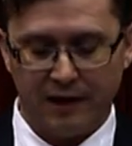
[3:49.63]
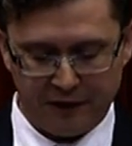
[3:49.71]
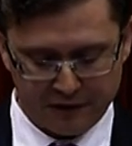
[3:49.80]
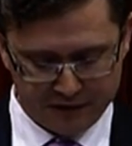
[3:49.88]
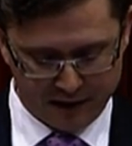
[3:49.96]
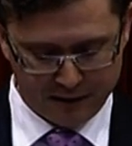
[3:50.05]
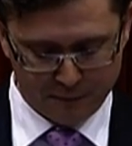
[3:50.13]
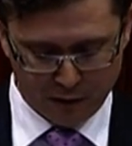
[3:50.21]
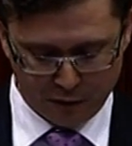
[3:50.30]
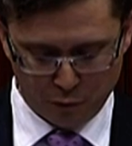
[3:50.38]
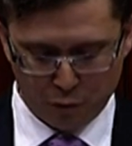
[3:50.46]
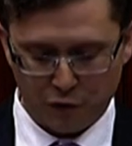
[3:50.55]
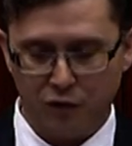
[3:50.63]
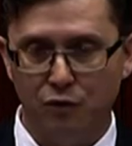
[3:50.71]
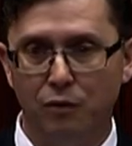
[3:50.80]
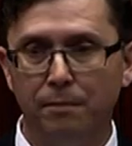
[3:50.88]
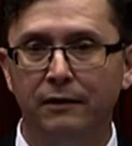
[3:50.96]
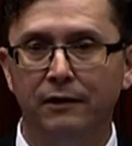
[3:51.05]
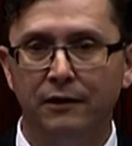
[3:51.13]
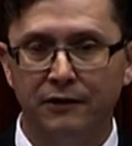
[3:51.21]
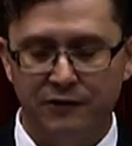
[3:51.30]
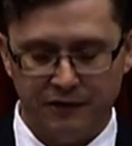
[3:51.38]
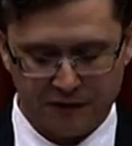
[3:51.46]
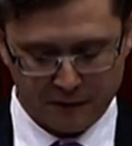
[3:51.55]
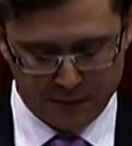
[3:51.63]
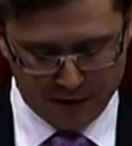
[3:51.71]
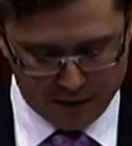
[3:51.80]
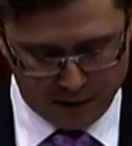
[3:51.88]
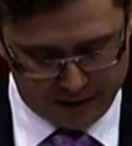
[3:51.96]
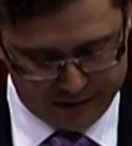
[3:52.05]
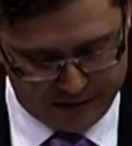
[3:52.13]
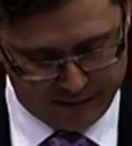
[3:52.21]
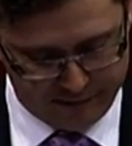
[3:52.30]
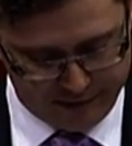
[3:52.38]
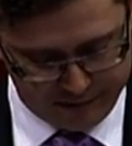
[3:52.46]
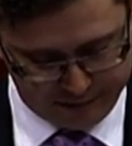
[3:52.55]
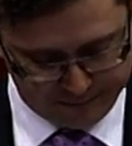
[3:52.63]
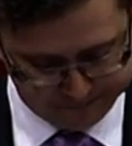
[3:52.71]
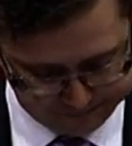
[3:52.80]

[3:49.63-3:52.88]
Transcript: undertaken by the Water Corp since the mid-1970s.